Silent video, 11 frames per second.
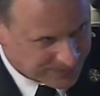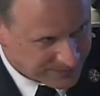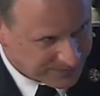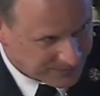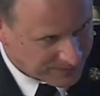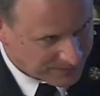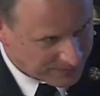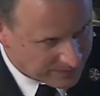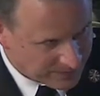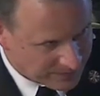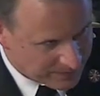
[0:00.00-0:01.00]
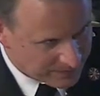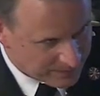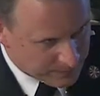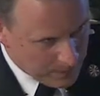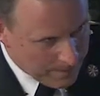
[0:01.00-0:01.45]
at a 2%
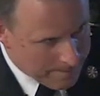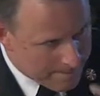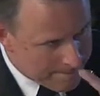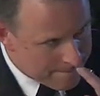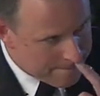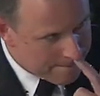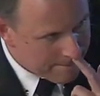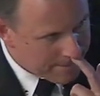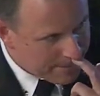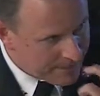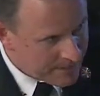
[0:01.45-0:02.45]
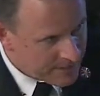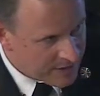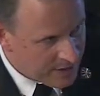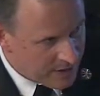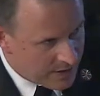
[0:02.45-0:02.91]
increase, right?
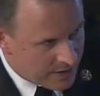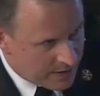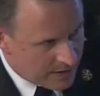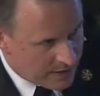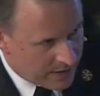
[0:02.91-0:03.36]
That's what you said.